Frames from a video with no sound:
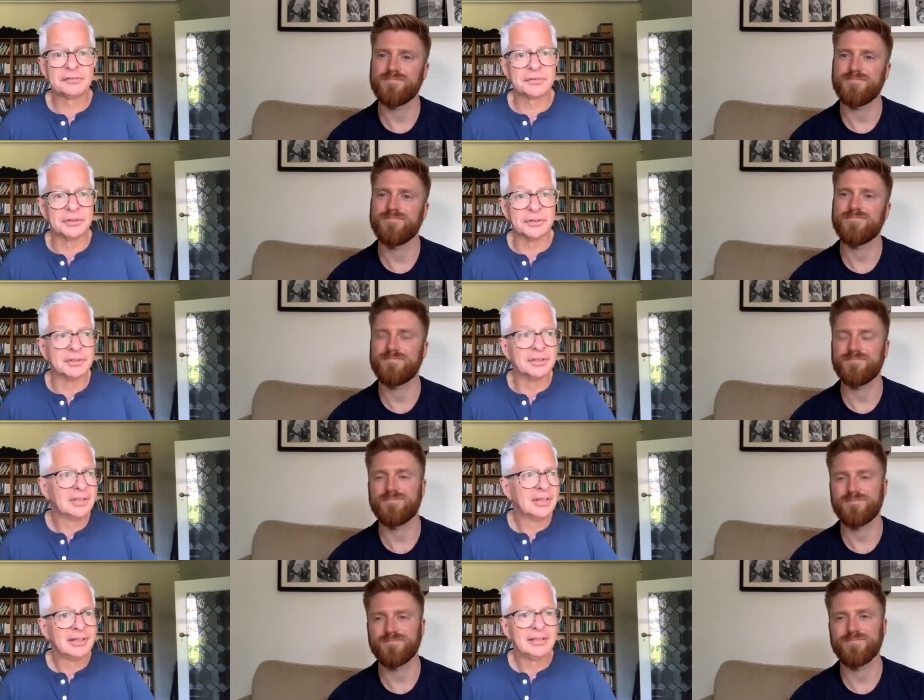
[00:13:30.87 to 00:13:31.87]
Speaker 1: or,
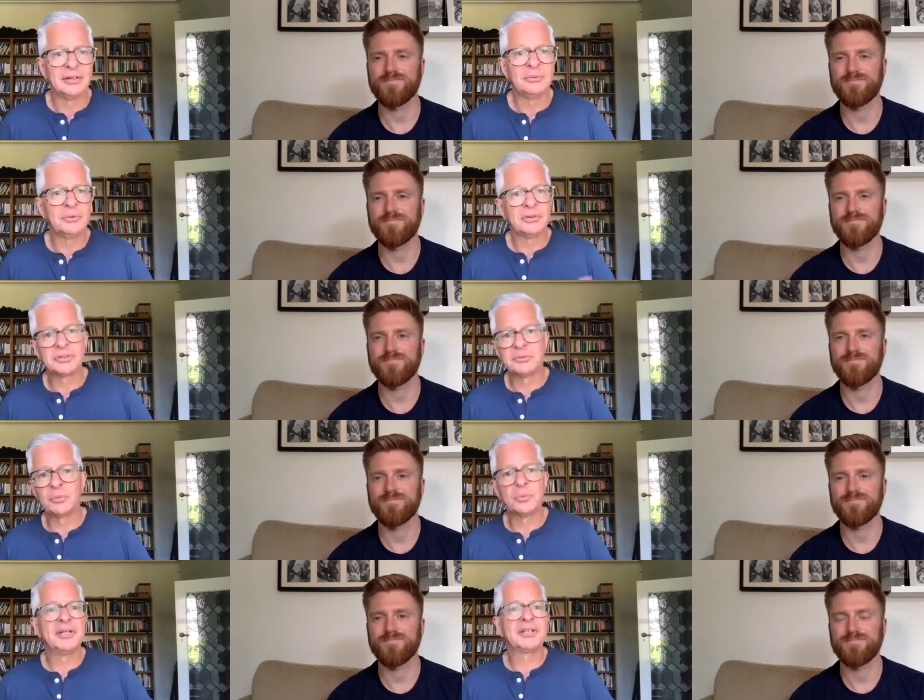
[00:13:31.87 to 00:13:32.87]
you know, some of the
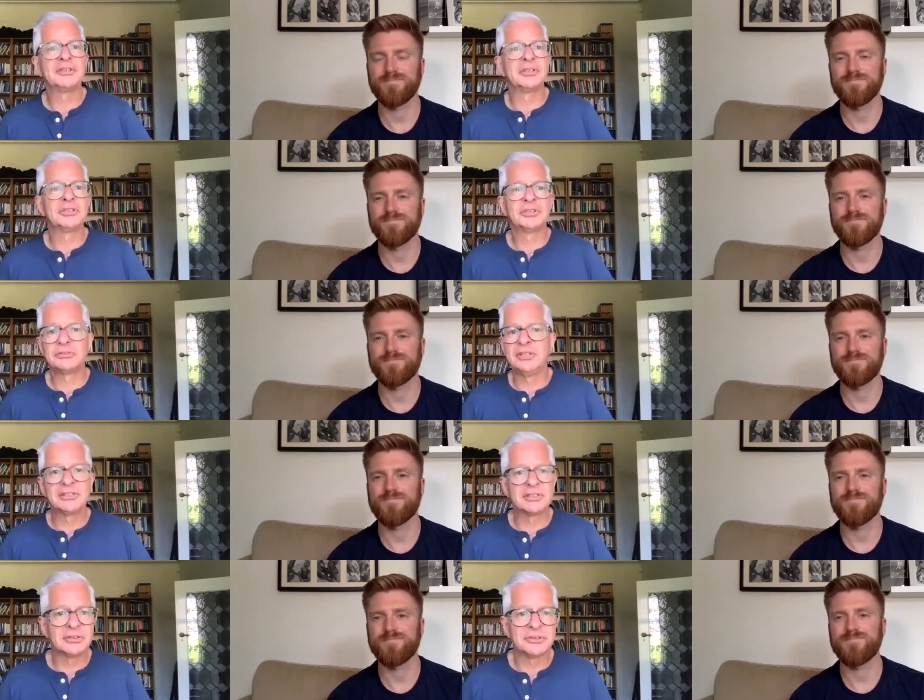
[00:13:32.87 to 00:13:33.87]
workers on the
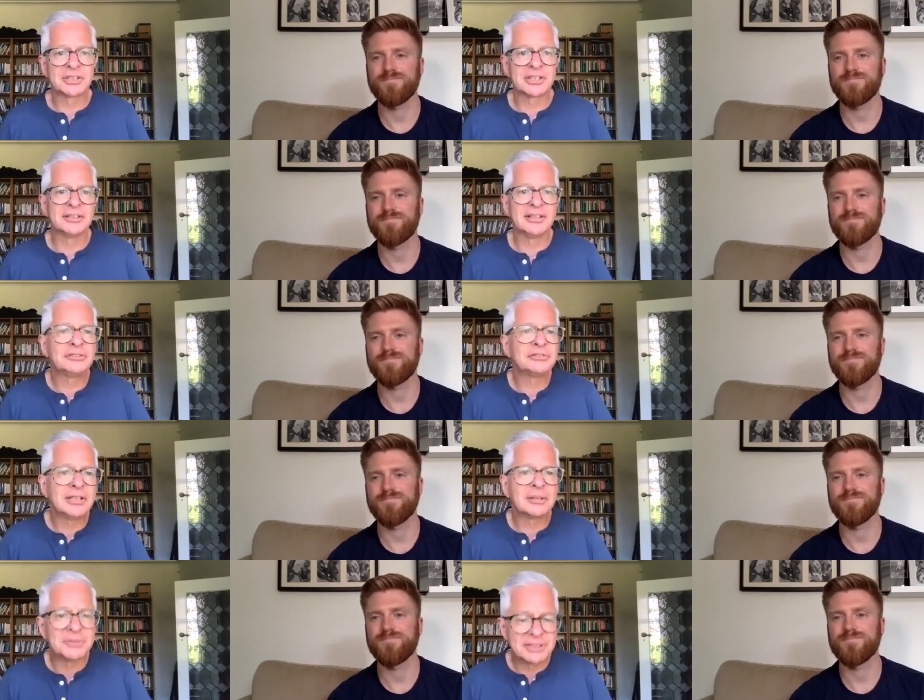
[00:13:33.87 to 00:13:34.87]
streets and all those kind of, they
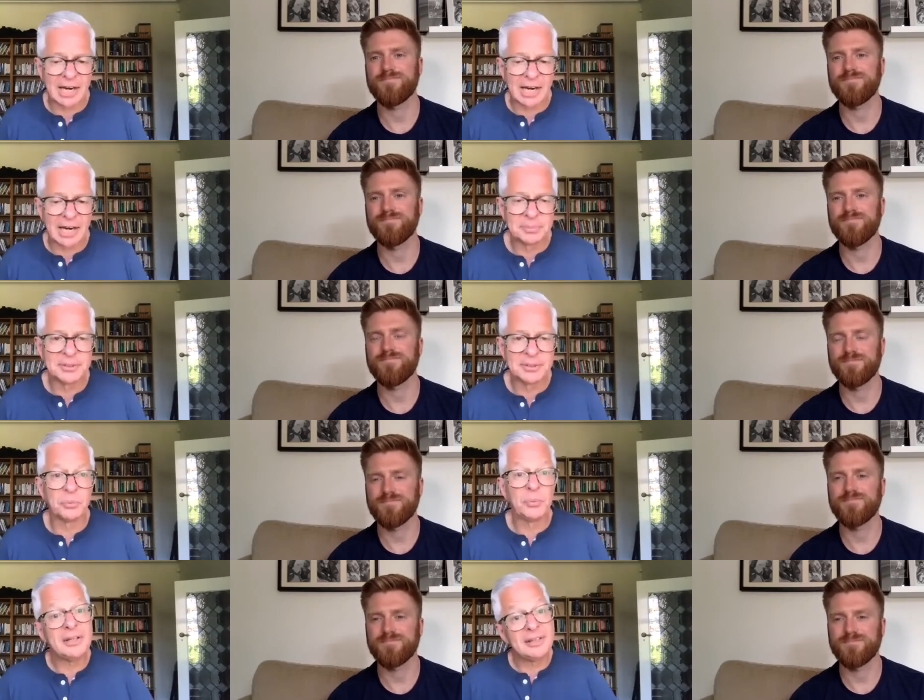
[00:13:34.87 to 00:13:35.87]
treat them terribly, but
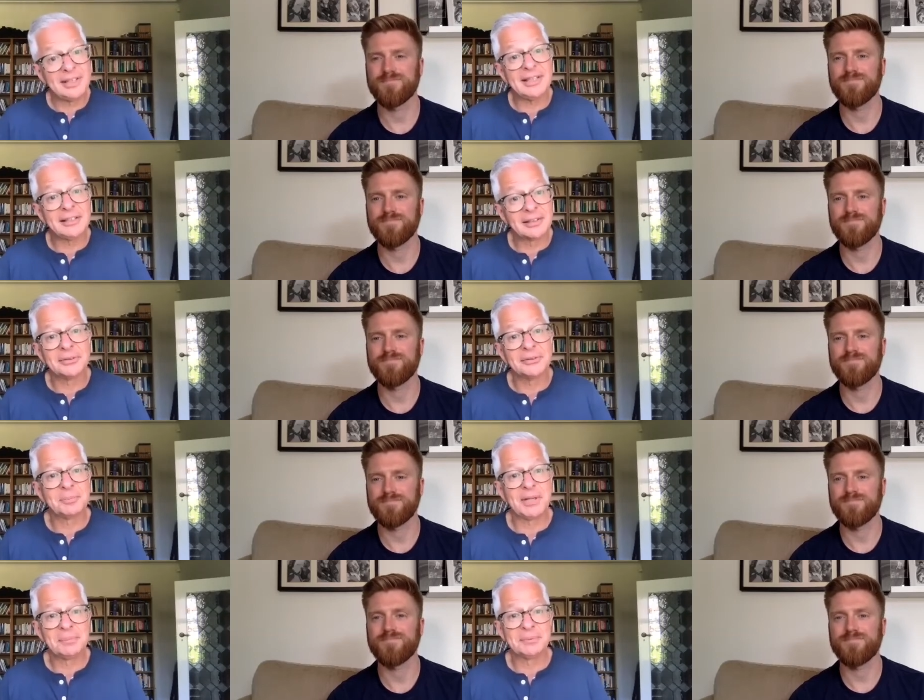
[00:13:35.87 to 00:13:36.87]
we need those
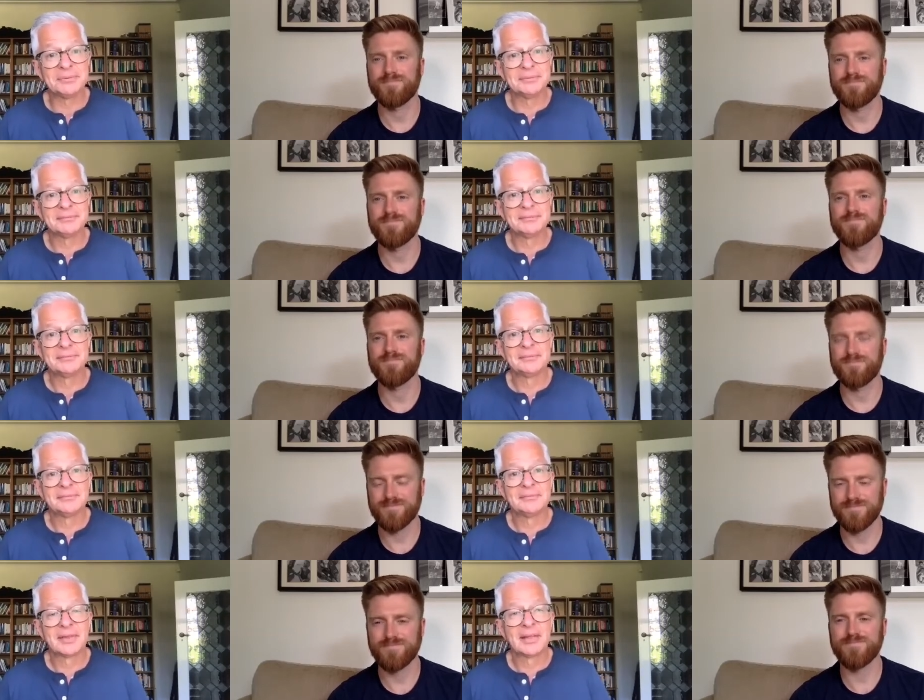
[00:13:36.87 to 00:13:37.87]
people.
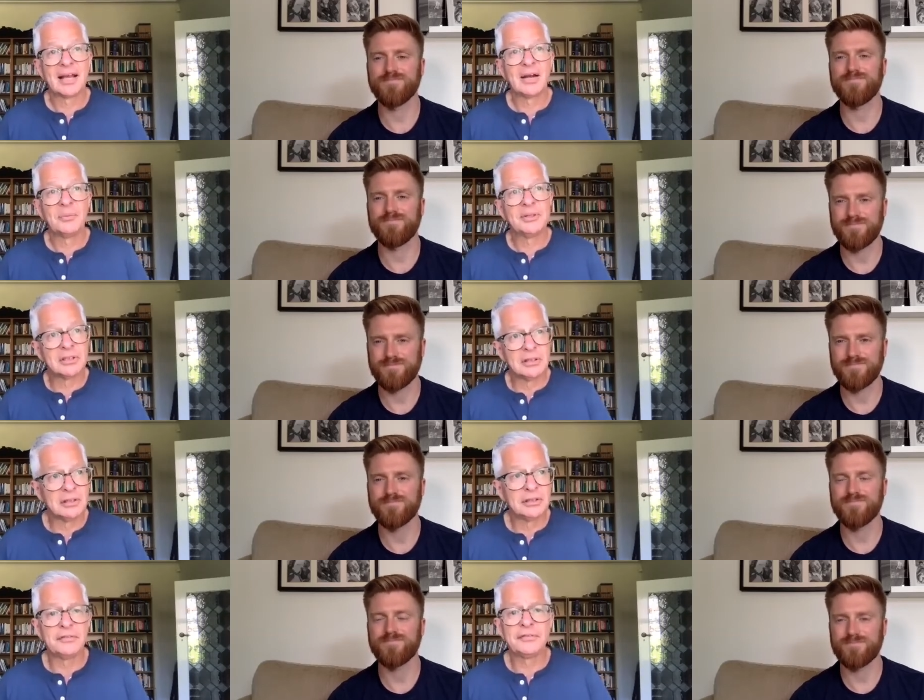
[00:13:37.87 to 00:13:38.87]
And we have to
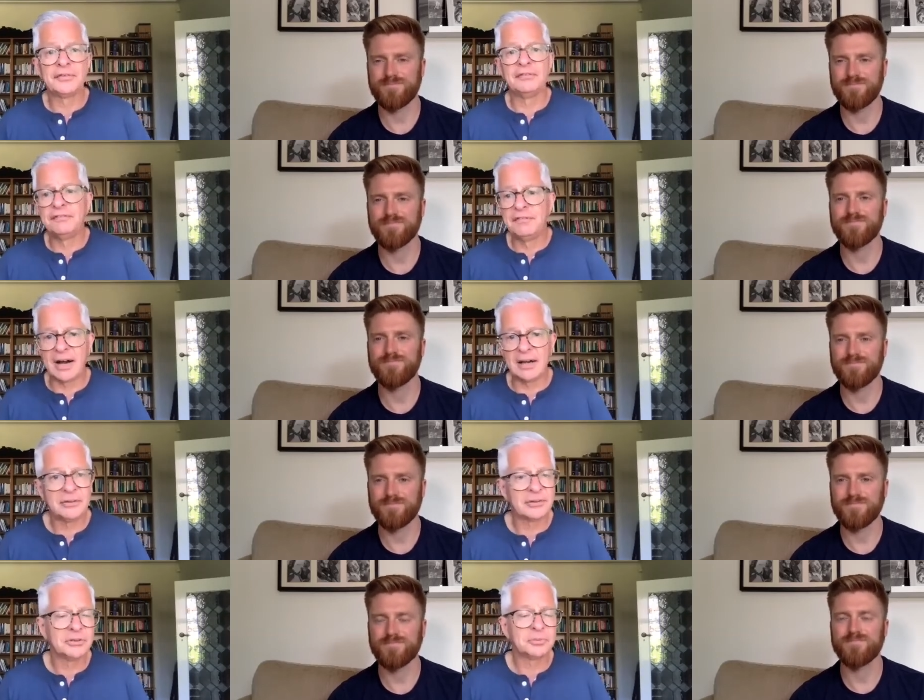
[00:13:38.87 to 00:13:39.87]
love and value
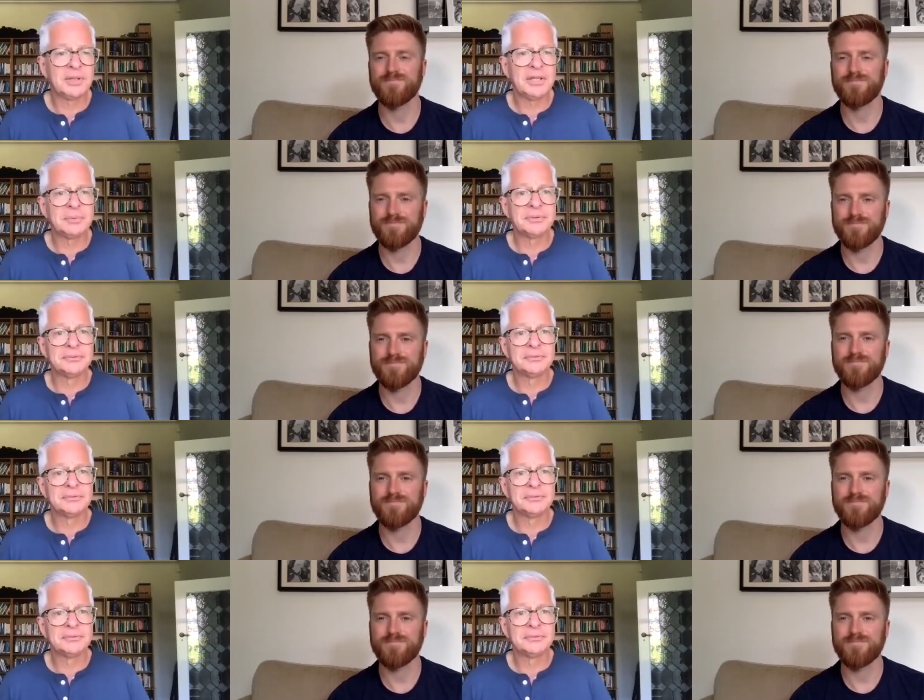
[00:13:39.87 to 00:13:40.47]
those people.